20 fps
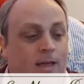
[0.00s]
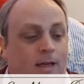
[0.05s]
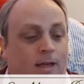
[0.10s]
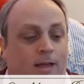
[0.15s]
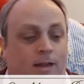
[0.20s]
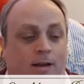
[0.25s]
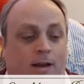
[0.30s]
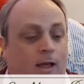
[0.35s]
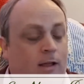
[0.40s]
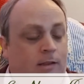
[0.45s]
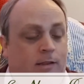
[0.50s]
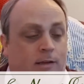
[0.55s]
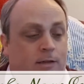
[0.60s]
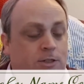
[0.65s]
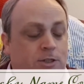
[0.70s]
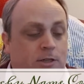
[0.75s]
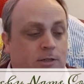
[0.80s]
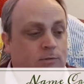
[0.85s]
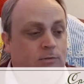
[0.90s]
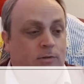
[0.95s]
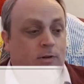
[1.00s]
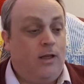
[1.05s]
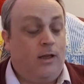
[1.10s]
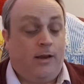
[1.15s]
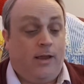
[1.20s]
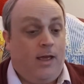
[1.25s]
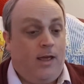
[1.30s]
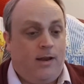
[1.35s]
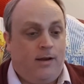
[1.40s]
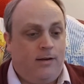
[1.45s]
and I think she's,
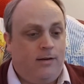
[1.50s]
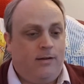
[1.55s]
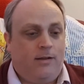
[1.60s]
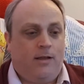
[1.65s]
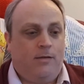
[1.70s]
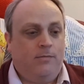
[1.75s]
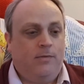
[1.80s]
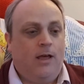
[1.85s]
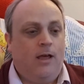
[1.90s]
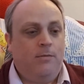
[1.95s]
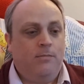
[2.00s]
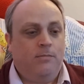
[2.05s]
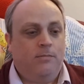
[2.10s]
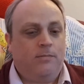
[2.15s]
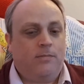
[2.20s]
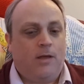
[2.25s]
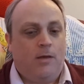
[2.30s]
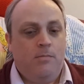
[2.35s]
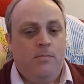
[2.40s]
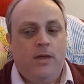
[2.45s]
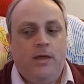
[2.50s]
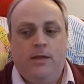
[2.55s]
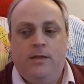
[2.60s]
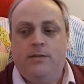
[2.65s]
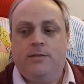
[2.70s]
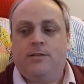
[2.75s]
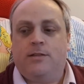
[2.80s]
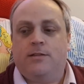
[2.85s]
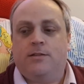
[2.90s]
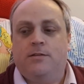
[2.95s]
again, I'm
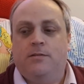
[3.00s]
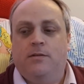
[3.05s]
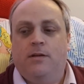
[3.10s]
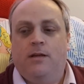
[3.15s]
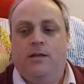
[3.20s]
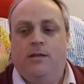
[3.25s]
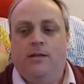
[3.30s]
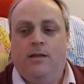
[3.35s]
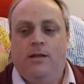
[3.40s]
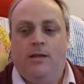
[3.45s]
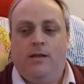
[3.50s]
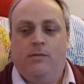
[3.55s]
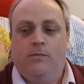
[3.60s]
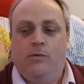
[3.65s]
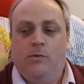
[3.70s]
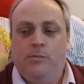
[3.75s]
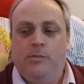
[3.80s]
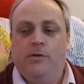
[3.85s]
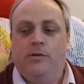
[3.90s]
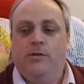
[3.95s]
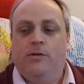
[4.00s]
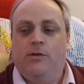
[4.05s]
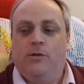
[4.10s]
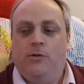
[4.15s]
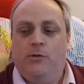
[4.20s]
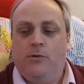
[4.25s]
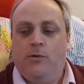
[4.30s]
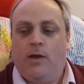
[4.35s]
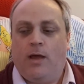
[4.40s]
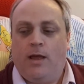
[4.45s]
amazed that a woman
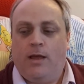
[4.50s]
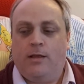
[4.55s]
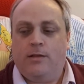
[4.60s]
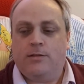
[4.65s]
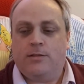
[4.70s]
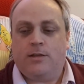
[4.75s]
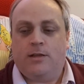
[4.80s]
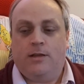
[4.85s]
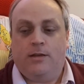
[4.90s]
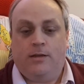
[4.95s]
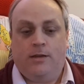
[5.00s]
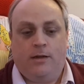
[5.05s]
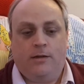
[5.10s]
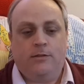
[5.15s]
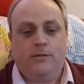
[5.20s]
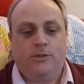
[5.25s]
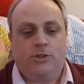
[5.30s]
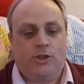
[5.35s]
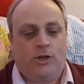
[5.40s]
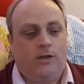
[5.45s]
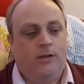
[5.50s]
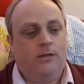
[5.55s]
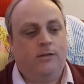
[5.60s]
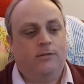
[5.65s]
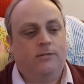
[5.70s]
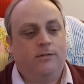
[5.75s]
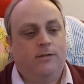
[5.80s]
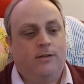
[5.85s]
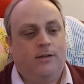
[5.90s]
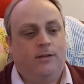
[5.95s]
who has a young
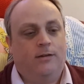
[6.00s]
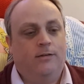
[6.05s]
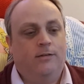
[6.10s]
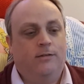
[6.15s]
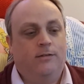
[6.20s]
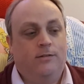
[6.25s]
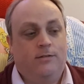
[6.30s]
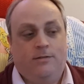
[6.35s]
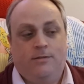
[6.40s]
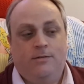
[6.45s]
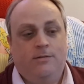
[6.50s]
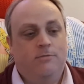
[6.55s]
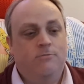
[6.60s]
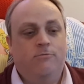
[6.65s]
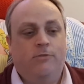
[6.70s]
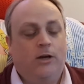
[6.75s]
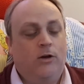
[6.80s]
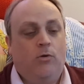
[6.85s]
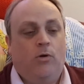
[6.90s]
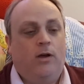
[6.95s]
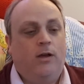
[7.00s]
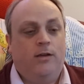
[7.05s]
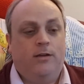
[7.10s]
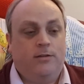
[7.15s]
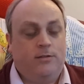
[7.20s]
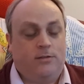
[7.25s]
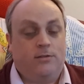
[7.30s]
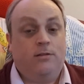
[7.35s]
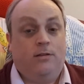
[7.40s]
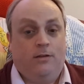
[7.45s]
child and
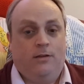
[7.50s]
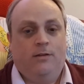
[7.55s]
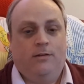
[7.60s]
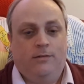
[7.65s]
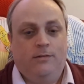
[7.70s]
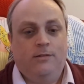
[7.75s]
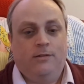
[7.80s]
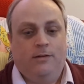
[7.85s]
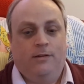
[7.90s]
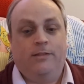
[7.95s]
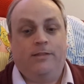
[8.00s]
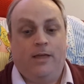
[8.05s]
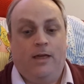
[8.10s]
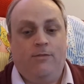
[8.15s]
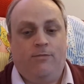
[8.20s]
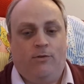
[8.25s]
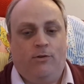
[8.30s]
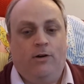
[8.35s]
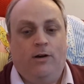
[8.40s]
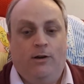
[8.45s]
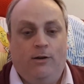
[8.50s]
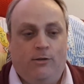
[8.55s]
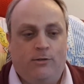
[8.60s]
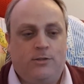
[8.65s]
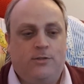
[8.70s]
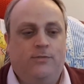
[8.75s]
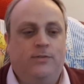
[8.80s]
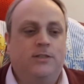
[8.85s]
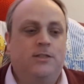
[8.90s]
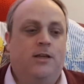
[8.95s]
requires therefore a
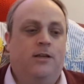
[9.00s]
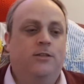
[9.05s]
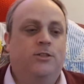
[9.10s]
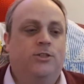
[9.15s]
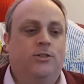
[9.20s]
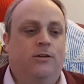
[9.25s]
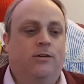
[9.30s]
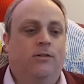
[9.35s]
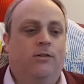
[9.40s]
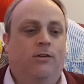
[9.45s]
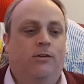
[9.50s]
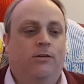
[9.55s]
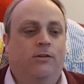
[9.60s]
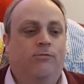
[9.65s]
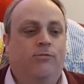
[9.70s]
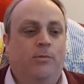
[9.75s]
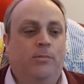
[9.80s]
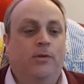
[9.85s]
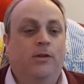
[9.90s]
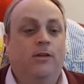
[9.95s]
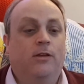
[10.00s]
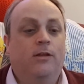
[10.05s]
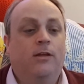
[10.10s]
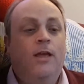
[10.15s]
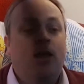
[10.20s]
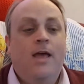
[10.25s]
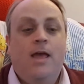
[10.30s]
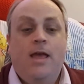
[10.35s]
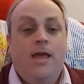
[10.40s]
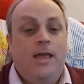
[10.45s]
lot of attention from her
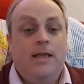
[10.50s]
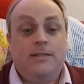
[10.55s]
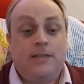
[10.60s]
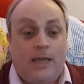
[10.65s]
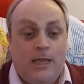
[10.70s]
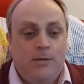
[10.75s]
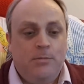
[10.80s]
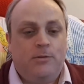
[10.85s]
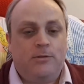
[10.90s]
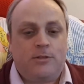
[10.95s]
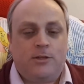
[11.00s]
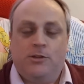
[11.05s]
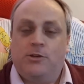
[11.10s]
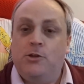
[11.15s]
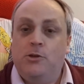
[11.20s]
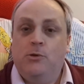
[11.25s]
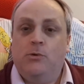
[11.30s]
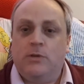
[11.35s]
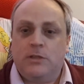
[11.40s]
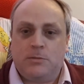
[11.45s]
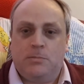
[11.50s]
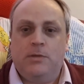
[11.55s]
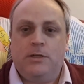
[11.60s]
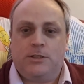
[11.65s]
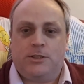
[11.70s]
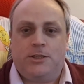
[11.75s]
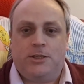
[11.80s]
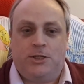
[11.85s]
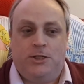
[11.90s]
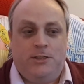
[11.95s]
is able to do as
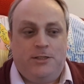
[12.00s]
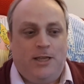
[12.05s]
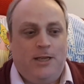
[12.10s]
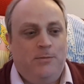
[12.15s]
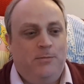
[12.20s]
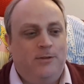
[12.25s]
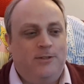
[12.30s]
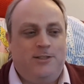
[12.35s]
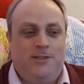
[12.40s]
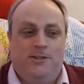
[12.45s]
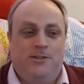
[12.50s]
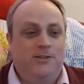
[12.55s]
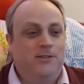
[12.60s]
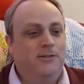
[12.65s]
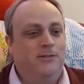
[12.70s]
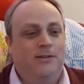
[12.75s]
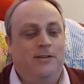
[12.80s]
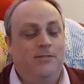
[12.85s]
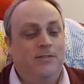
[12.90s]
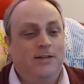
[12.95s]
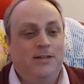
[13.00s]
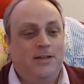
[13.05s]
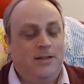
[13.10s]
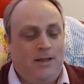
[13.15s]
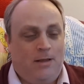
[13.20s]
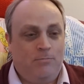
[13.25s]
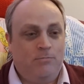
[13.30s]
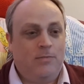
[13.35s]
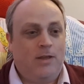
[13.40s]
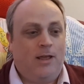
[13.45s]
much as she's able to do.
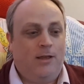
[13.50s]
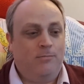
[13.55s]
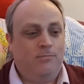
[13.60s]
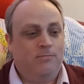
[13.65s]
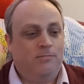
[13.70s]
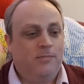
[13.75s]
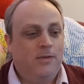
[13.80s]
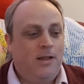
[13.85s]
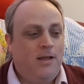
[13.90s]
I mean,